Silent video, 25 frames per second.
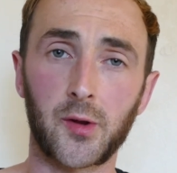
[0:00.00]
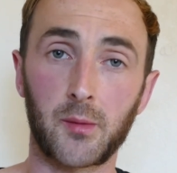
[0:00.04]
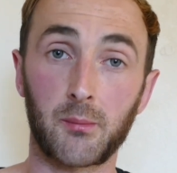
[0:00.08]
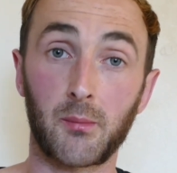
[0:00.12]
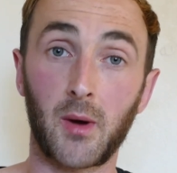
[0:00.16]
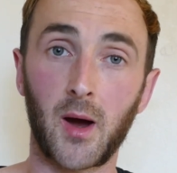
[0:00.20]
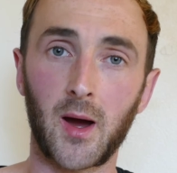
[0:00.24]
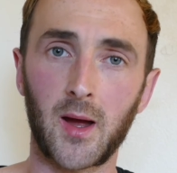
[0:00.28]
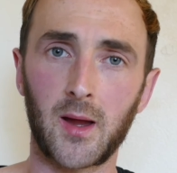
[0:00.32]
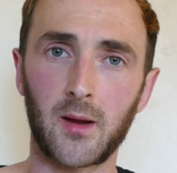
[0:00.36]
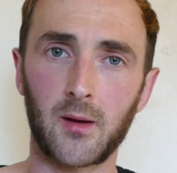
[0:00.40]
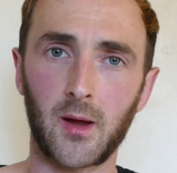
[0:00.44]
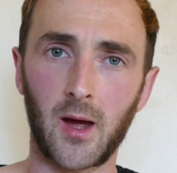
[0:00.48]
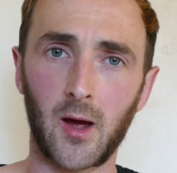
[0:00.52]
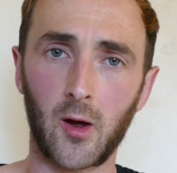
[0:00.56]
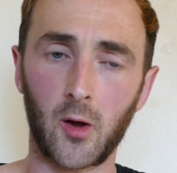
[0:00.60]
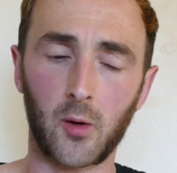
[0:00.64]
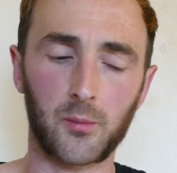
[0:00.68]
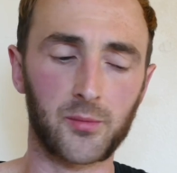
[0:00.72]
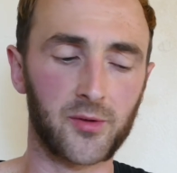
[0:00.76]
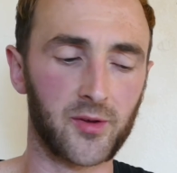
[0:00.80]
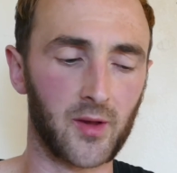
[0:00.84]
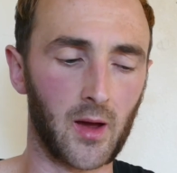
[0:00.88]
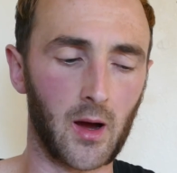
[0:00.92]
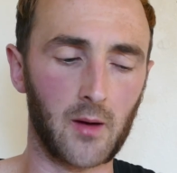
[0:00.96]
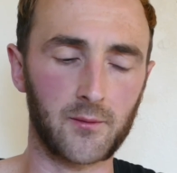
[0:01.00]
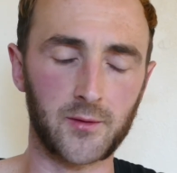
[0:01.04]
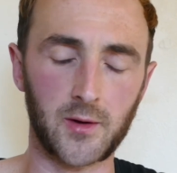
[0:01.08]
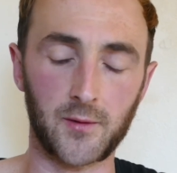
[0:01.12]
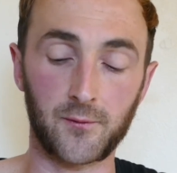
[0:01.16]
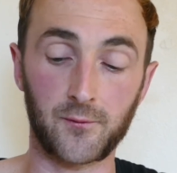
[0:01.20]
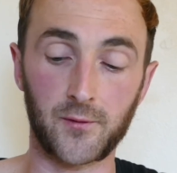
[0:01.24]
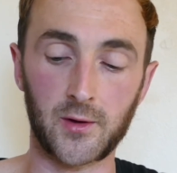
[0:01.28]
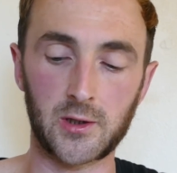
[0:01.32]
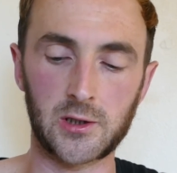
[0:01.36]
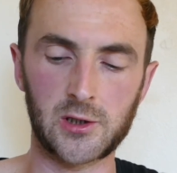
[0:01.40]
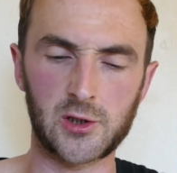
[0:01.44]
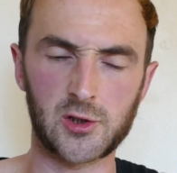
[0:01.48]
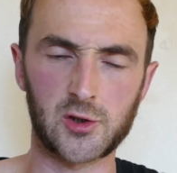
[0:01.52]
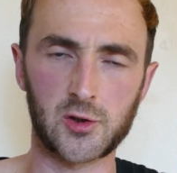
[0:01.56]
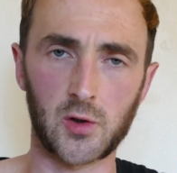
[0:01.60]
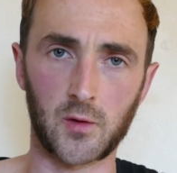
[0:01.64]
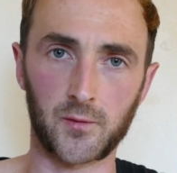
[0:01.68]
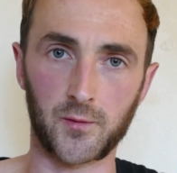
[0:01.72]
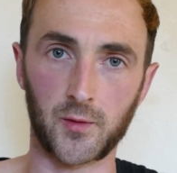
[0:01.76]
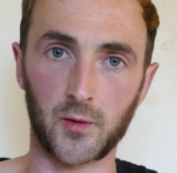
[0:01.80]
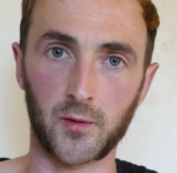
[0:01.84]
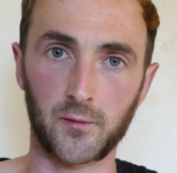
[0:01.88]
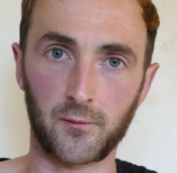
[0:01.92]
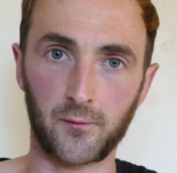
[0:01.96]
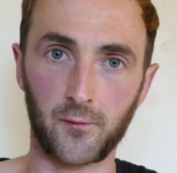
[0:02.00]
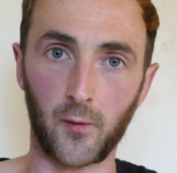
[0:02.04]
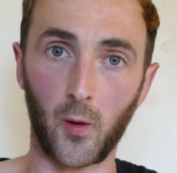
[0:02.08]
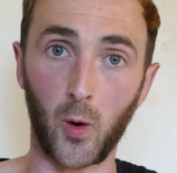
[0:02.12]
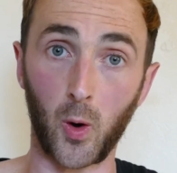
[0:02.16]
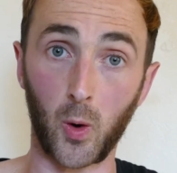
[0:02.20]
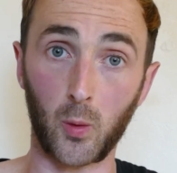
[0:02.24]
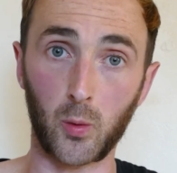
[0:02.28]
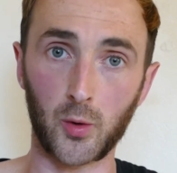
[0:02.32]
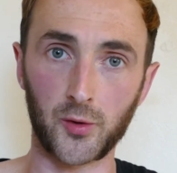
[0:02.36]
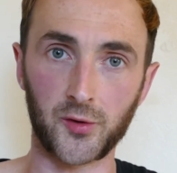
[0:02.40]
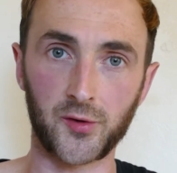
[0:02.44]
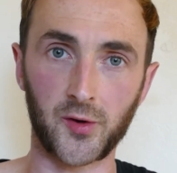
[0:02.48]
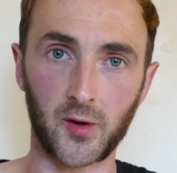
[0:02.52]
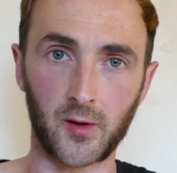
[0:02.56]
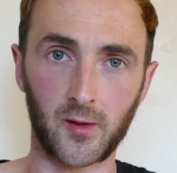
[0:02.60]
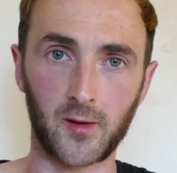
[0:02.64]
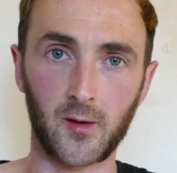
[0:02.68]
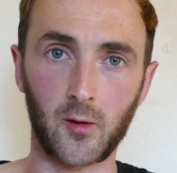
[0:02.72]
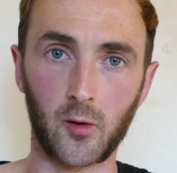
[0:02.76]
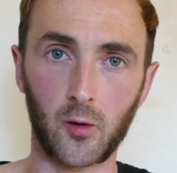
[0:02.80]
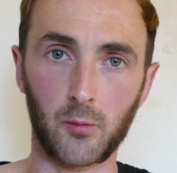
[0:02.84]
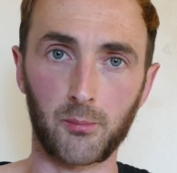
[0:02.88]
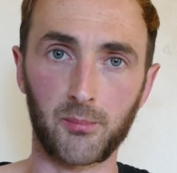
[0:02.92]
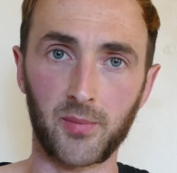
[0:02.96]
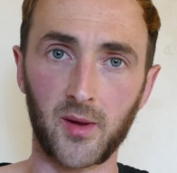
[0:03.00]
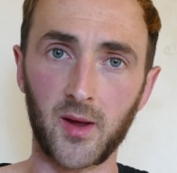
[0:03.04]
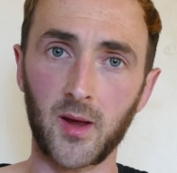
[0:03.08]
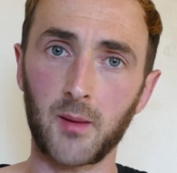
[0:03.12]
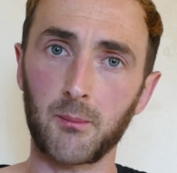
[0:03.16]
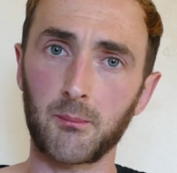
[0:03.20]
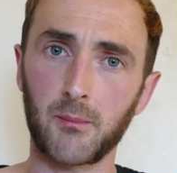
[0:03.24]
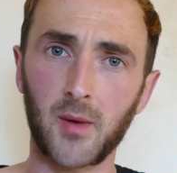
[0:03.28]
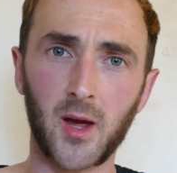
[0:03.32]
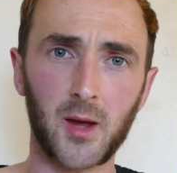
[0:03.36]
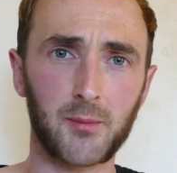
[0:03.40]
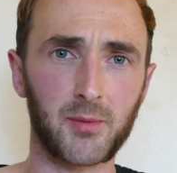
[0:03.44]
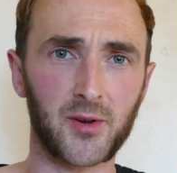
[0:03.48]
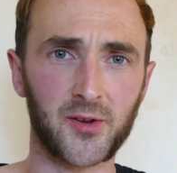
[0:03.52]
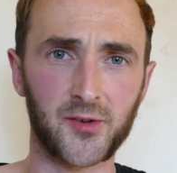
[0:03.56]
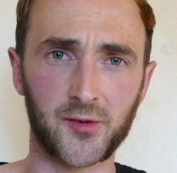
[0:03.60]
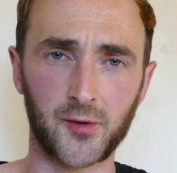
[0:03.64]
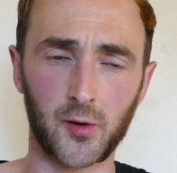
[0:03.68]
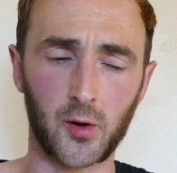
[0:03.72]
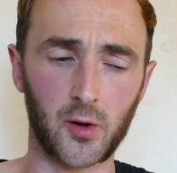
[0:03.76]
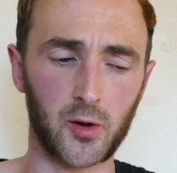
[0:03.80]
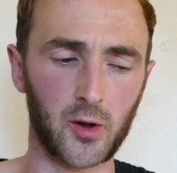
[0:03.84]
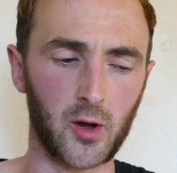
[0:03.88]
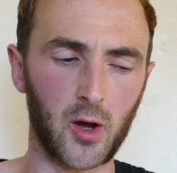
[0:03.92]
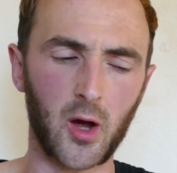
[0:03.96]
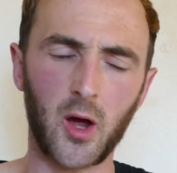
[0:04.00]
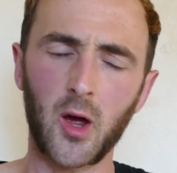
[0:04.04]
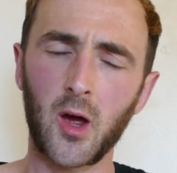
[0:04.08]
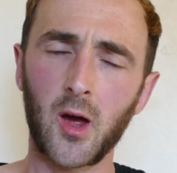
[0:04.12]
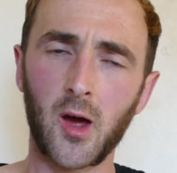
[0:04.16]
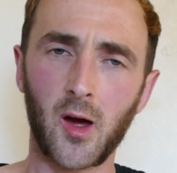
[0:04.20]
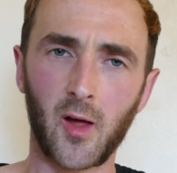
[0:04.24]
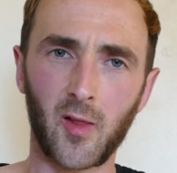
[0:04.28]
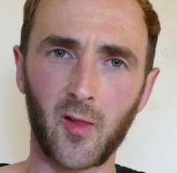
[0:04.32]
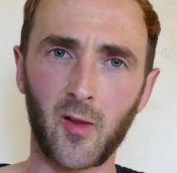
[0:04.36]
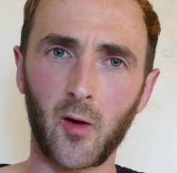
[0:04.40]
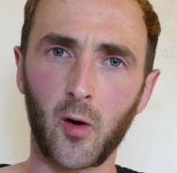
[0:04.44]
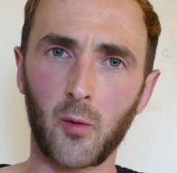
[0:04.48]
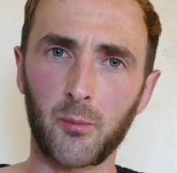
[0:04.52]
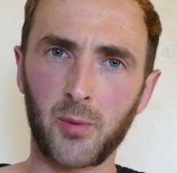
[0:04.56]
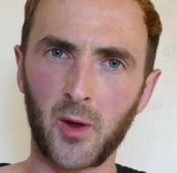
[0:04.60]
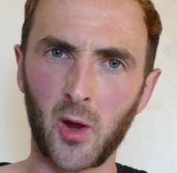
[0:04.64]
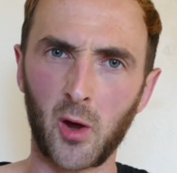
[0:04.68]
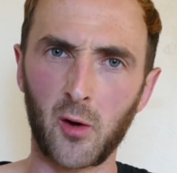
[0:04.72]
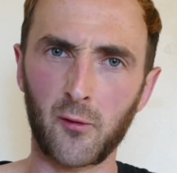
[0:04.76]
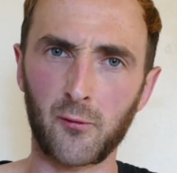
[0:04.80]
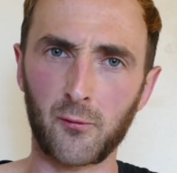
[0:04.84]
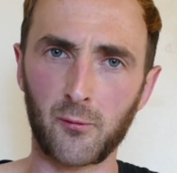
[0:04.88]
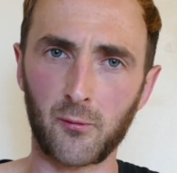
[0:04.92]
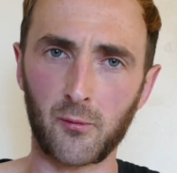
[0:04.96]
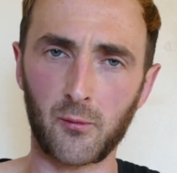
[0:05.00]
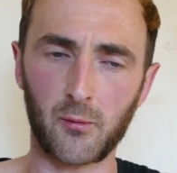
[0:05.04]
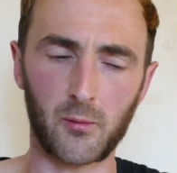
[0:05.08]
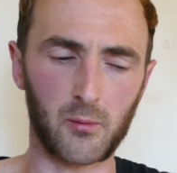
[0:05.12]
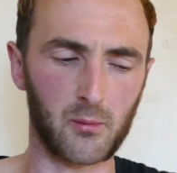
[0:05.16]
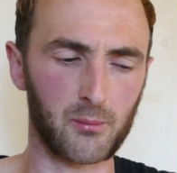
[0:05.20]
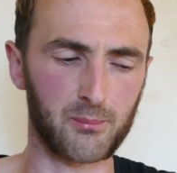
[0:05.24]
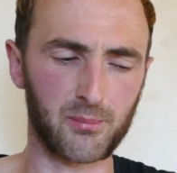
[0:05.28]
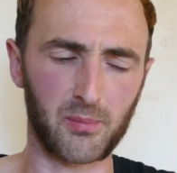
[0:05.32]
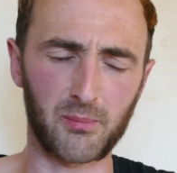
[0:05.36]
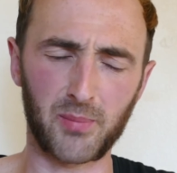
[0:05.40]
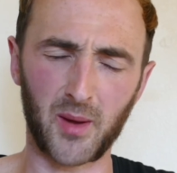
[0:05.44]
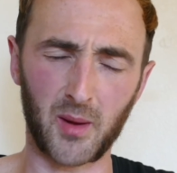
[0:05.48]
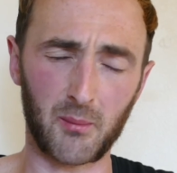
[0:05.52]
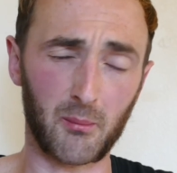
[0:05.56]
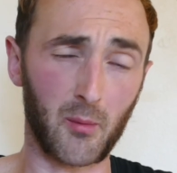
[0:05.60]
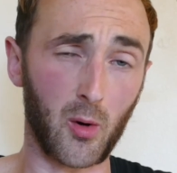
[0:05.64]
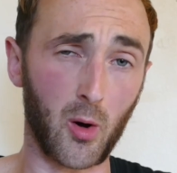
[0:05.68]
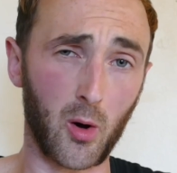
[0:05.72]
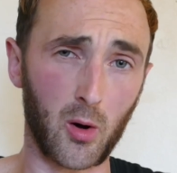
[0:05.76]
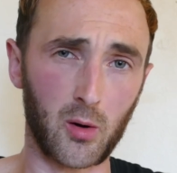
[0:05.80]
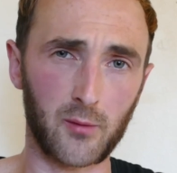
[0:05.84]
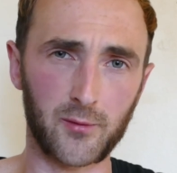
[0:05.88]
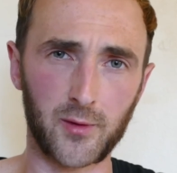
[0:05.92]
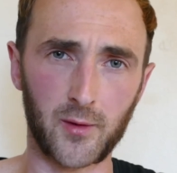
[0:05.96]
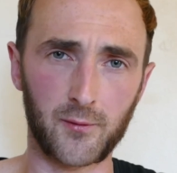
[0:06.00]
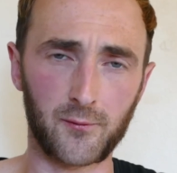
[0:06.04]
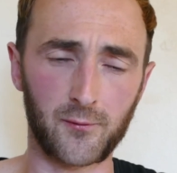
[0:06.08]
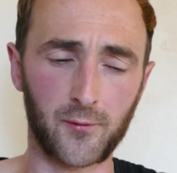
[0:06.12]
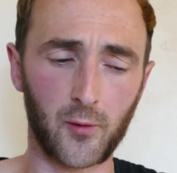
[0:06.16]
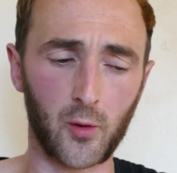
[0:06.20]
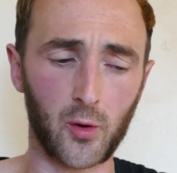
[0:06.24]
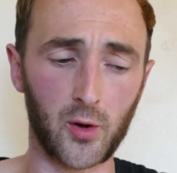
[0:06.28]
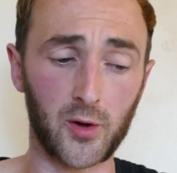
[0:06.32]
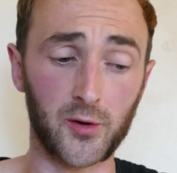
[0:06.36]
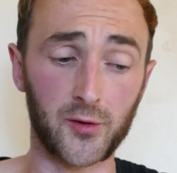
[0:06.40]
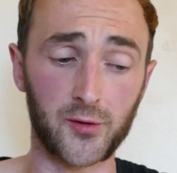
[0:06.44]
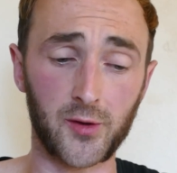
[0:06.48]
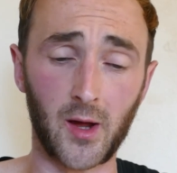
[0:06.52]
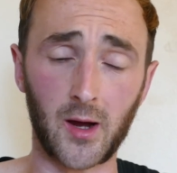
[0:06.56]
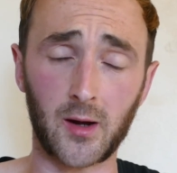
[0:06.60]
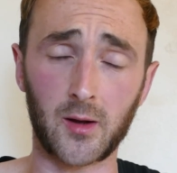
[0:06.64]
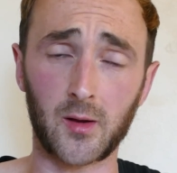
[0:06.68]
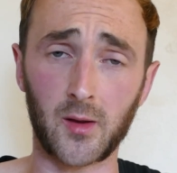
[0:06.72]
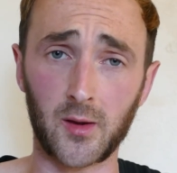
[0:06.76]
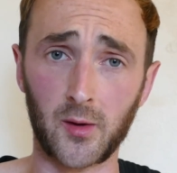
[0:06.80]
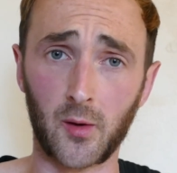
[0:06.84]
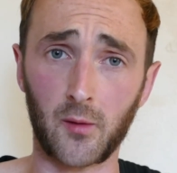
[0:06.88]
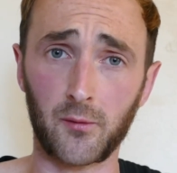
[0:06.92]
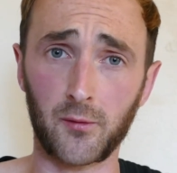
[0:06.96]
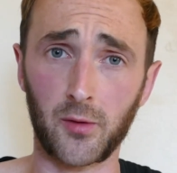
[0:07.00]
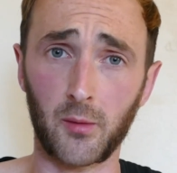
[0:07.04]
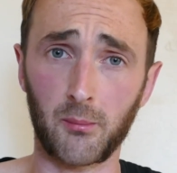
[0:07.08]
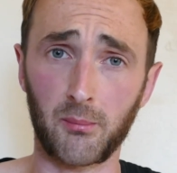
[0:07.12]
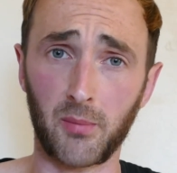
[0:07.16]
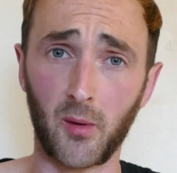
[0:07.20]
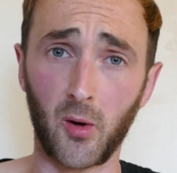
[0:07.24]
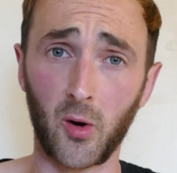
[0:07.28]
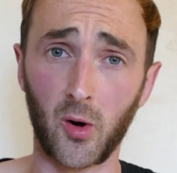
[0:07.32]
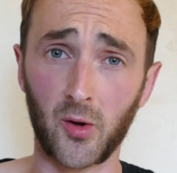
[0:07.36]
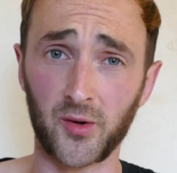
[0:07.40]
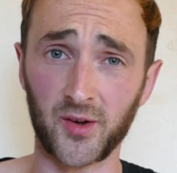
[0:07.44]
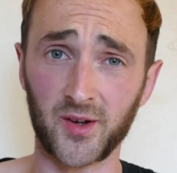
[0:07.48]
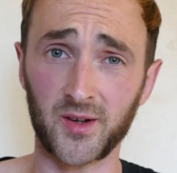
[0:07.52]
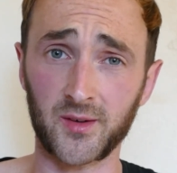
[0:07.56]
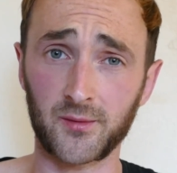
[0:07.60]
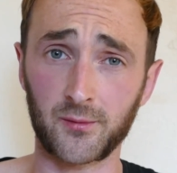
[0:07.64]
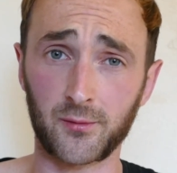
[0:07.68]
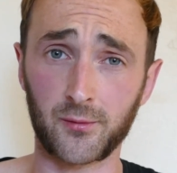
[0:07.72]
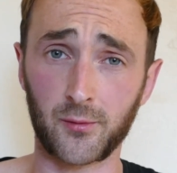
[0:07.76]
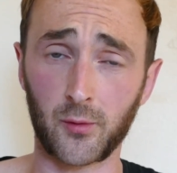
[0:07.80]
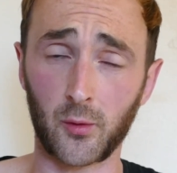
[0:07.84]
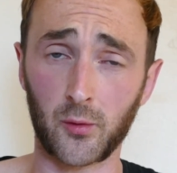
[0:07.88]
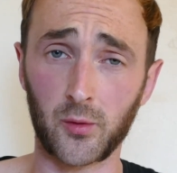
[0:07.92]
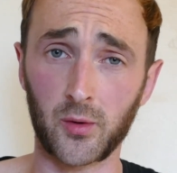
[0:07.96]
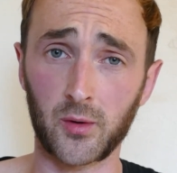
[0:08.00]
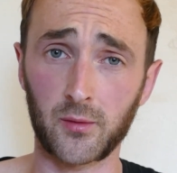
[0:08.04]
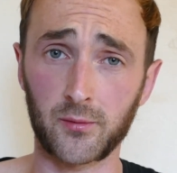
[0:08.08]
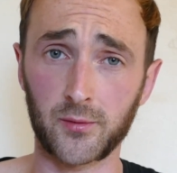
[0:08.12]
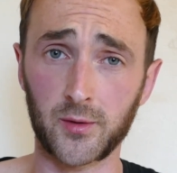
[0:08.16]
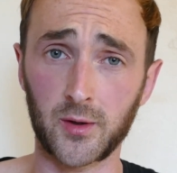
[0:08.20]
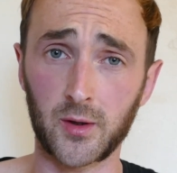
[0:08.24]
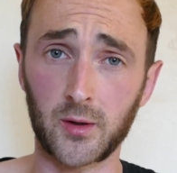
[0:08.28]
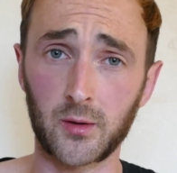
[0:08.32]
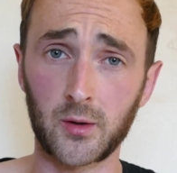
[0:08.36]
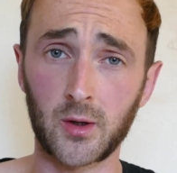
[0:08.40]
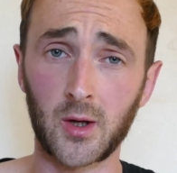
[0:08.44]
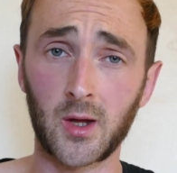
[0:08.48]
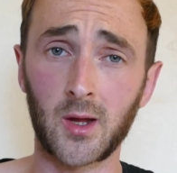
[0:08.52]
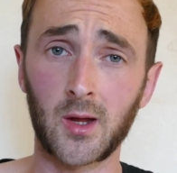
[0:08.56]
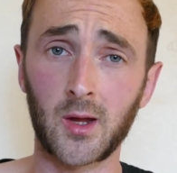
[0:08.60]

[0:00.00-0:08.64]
it might help to have your feet shuffled forwards a little bit, maybe so that a little bit more of your foot is dangling off the board in front of you.